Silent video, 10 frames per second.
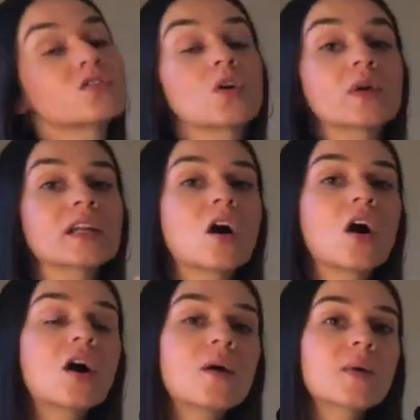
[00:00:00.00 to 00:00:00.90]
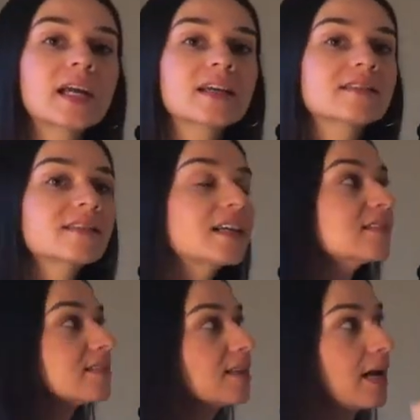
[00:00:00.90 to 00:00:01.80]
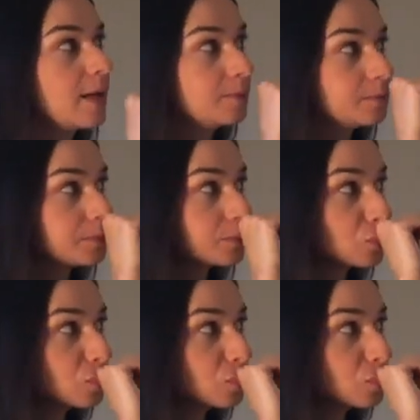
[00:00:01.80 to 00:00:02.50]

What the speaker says: So it always, let's say,